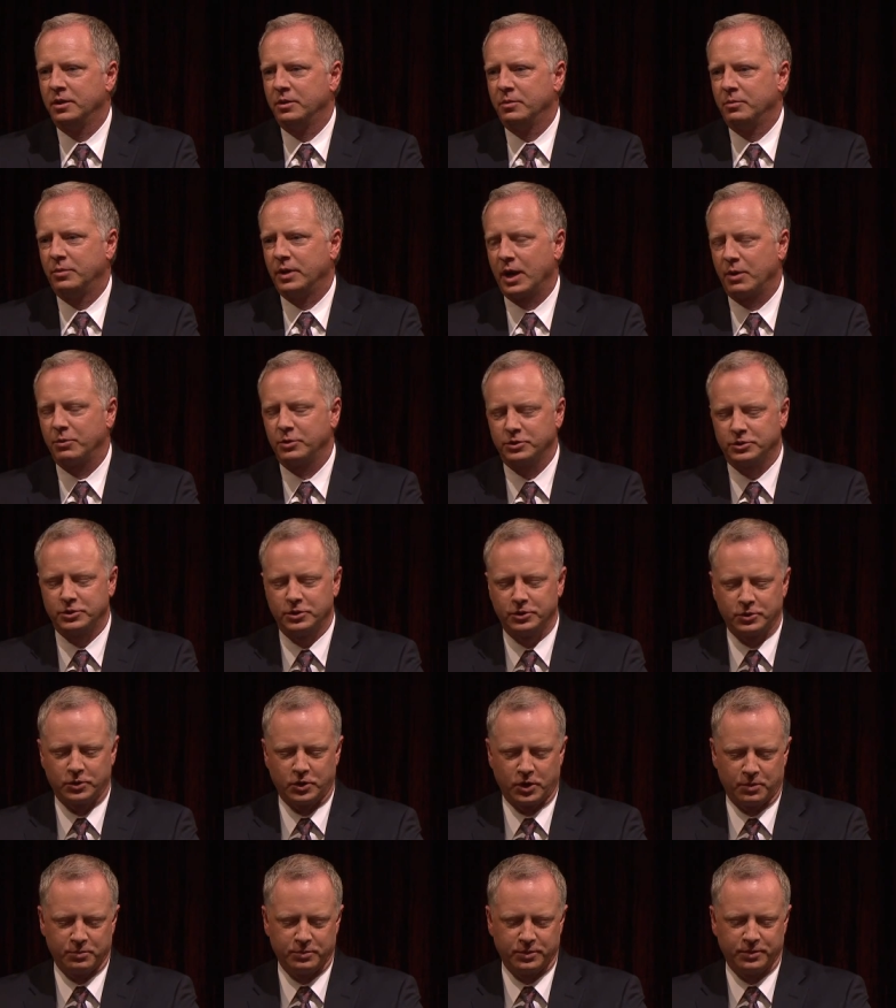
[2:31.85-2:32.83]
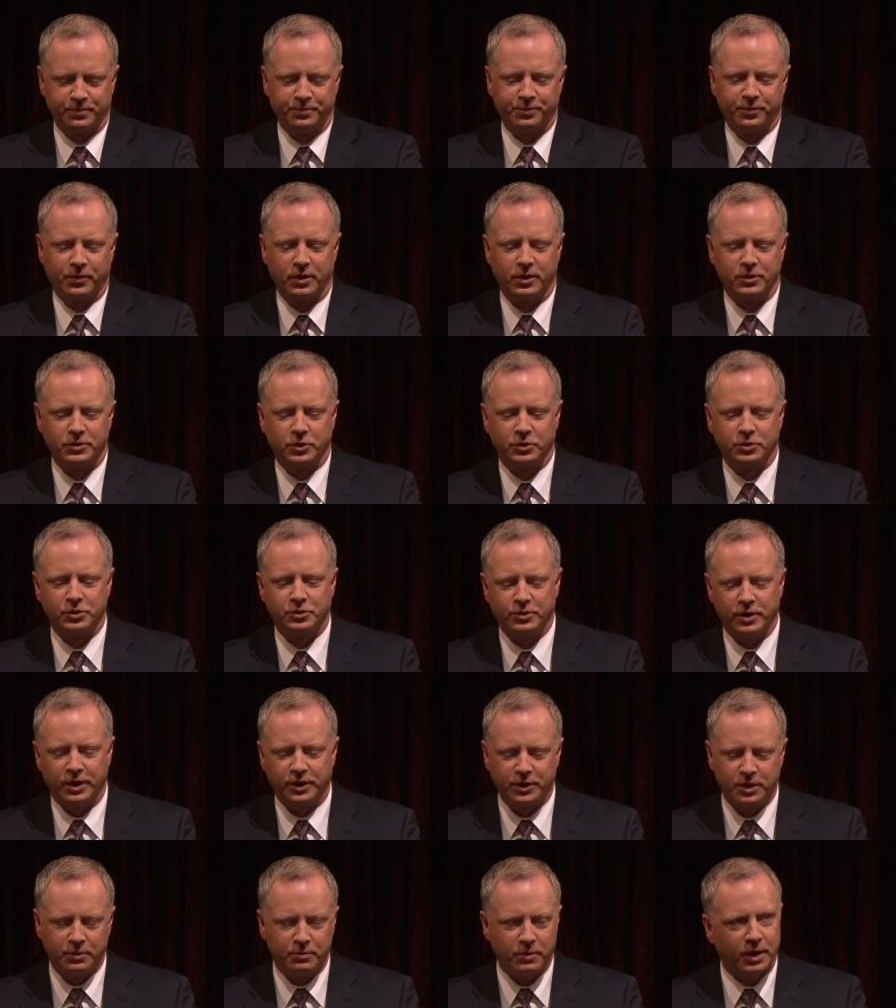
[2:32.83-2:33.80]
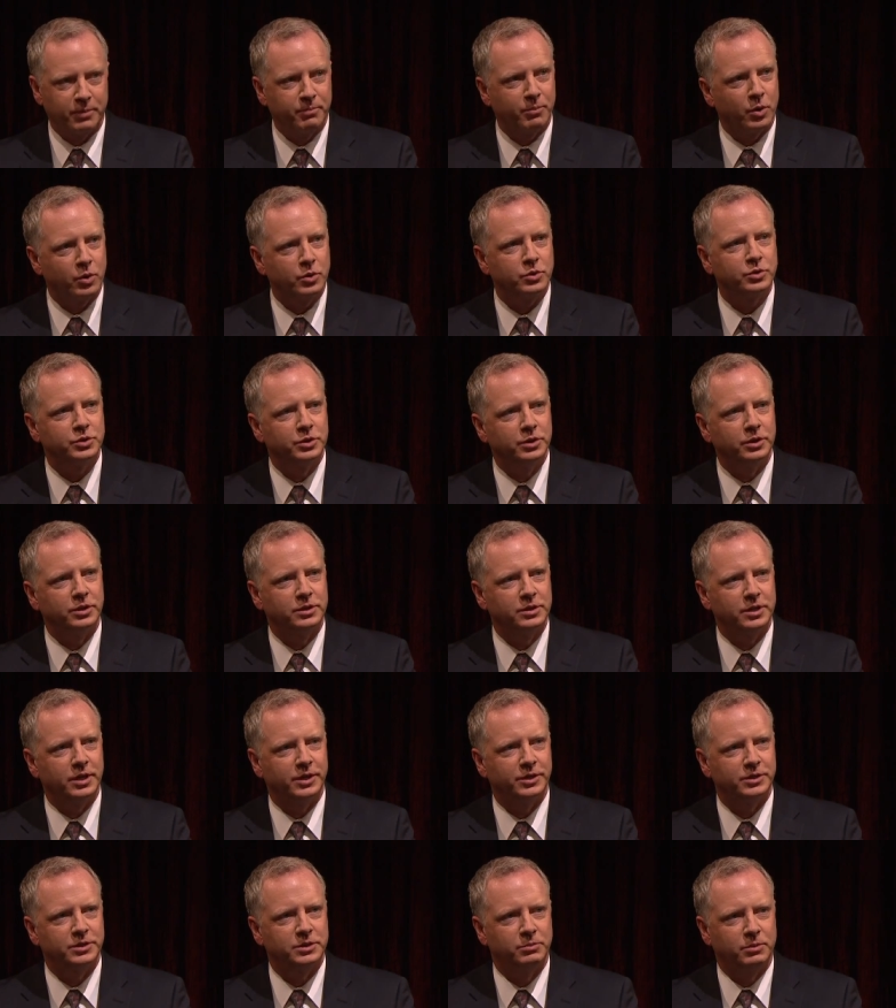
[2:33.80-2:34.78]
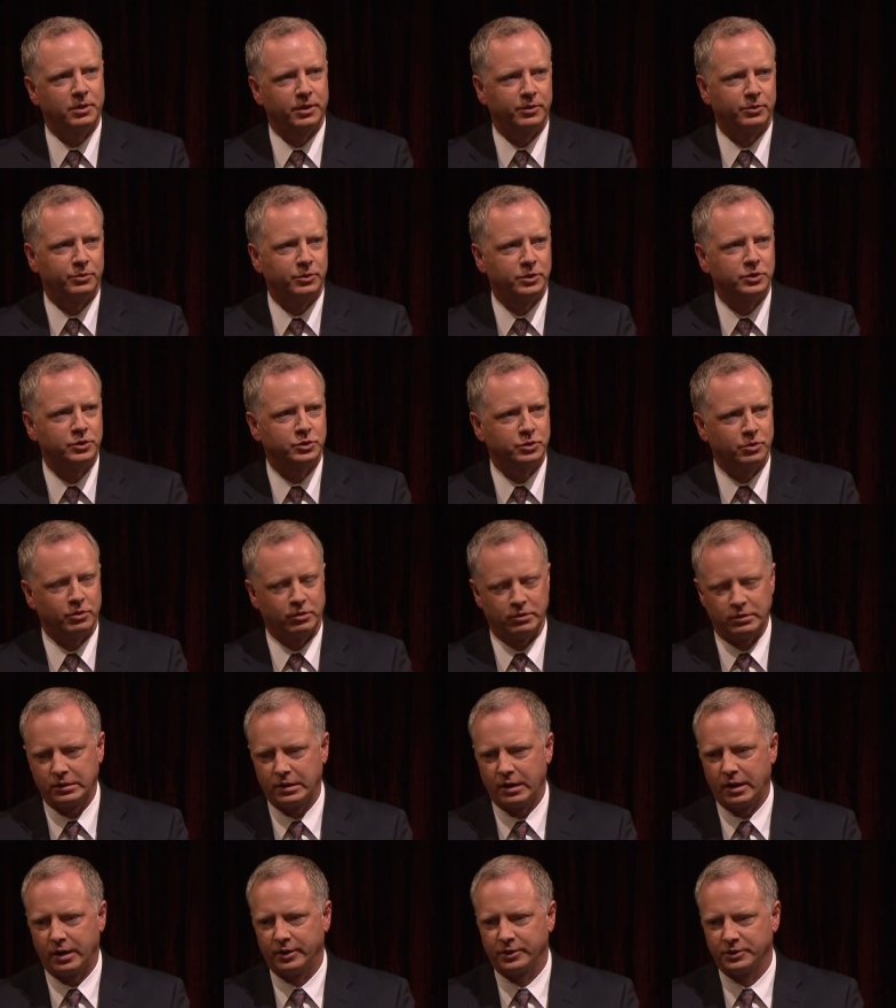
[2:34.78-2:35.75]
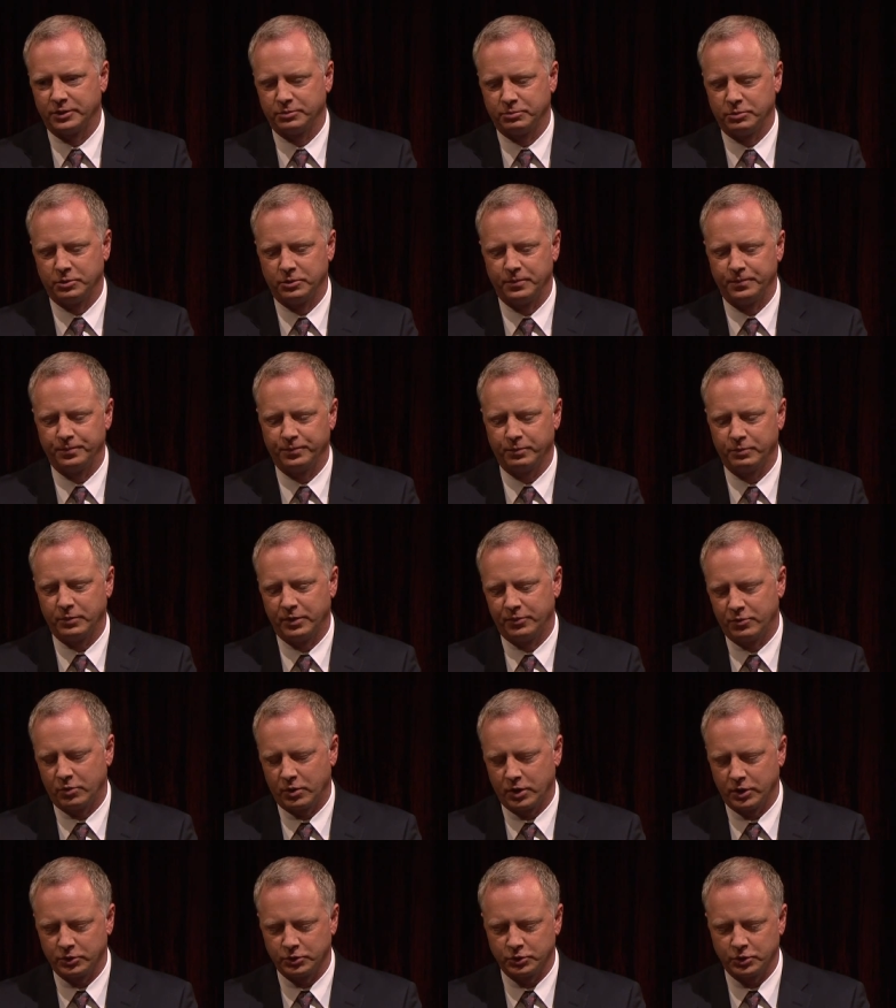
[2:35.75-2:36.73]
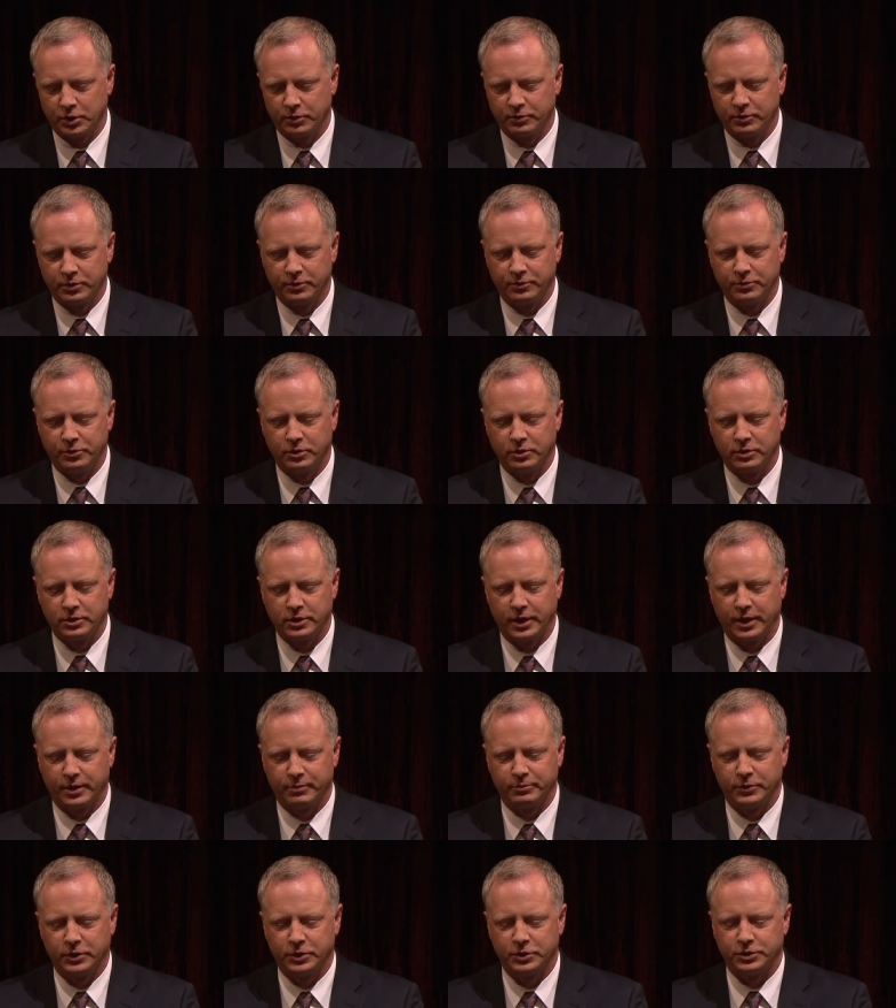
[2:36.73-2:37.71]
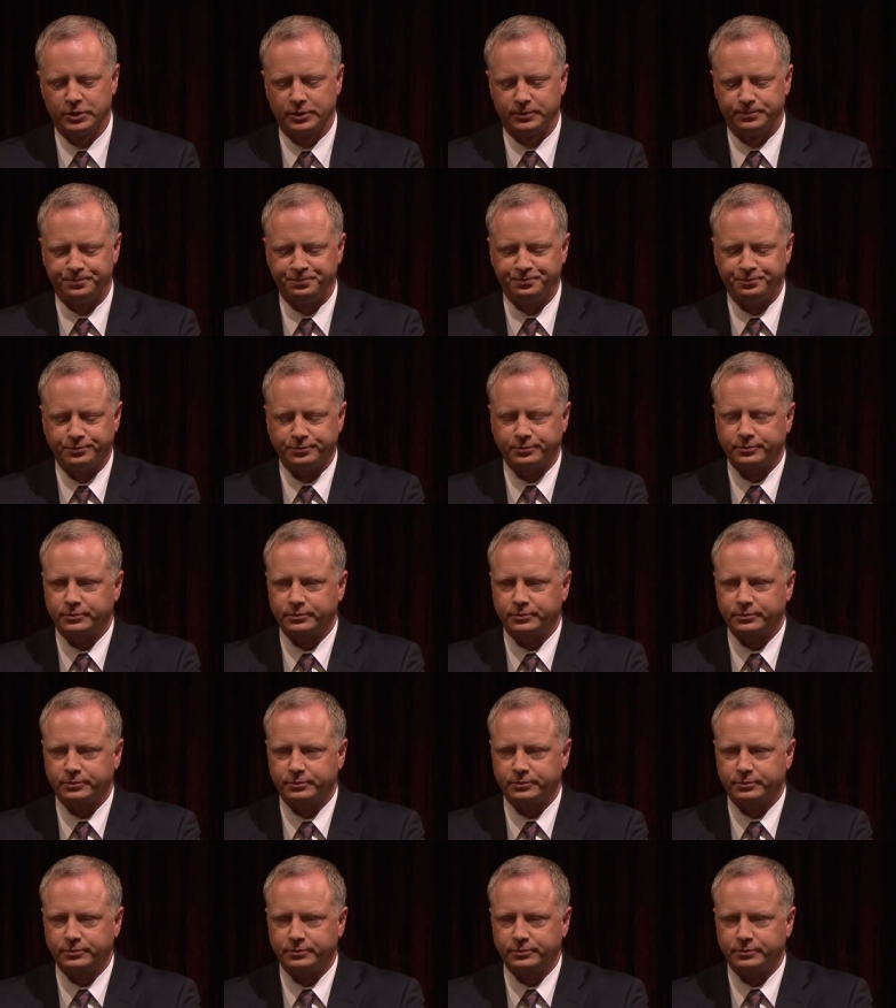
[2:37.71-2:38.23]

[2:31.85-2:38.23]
But I was determined to strengthen my personal testimony of the restored gospel before I served a full time mission.